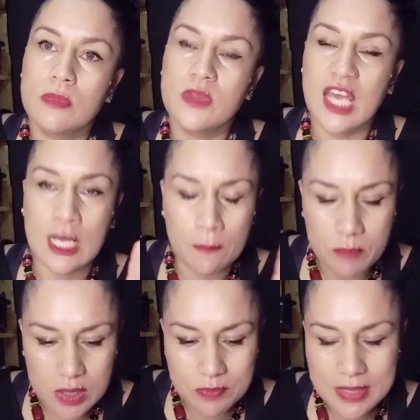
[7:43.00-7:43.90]
Their
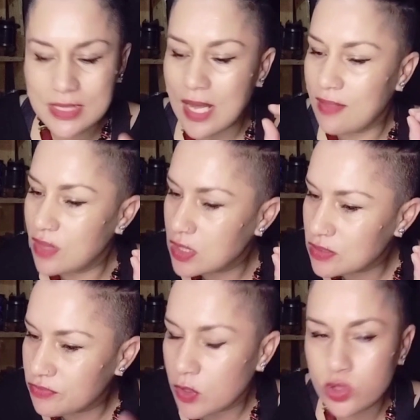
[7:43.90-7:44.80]
commitment and their
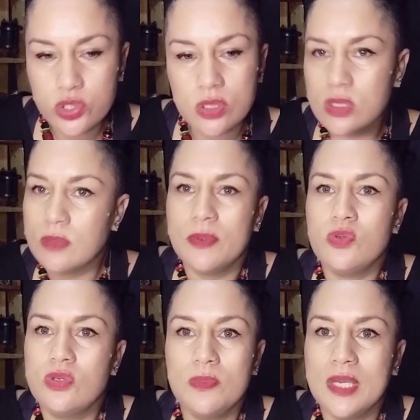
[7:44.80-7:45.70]
devotion is
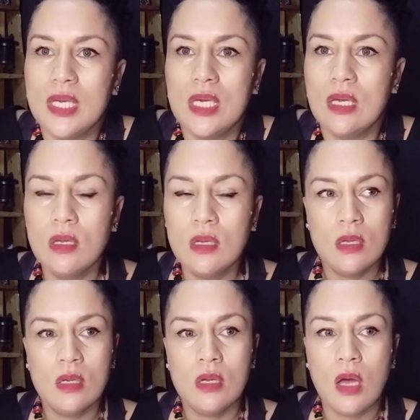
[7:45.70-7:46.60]
supposed to be
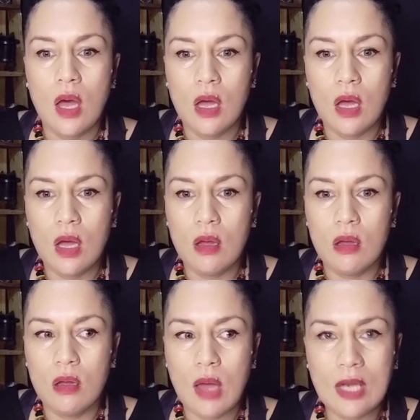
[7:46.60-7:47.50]

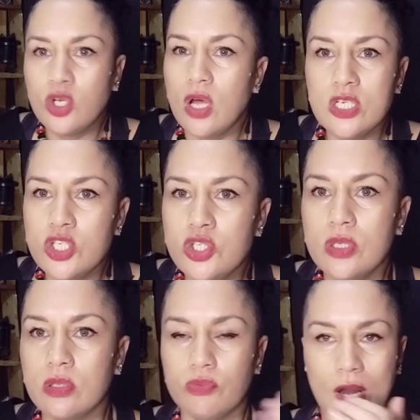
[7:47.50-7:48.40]

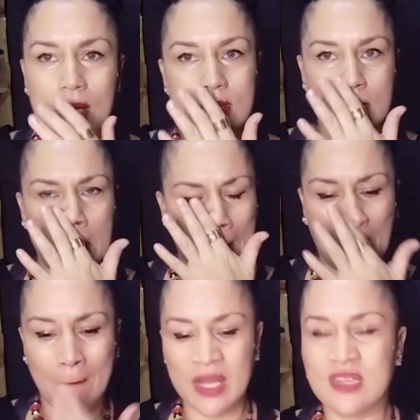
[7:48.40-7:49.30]
unconditional, right?
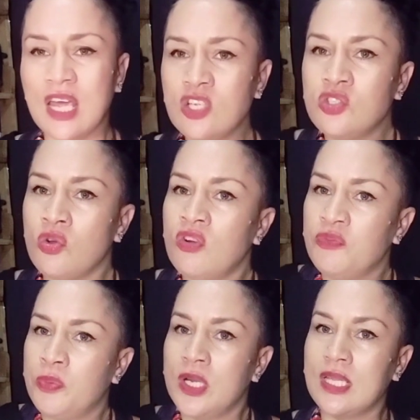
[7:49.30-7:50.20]
But they're sort of
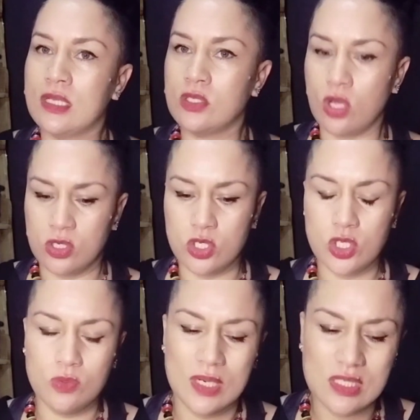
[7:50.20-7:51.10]
putting this onto
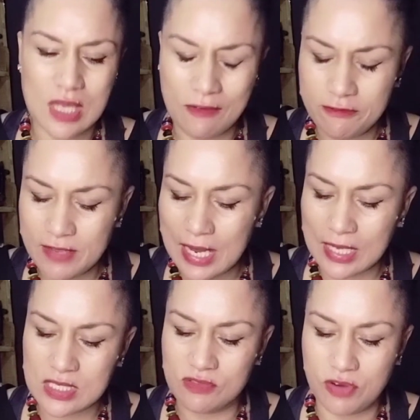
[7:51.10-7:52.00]
you, and I feel like
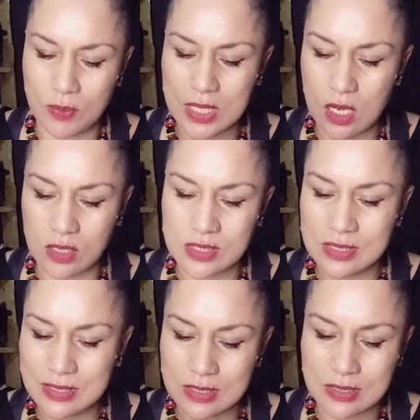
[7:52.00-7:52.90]
it's very
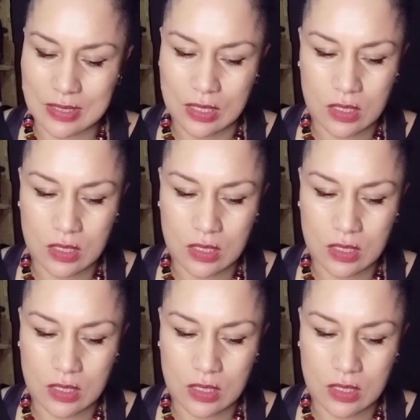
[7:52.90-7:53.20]
narcissistic.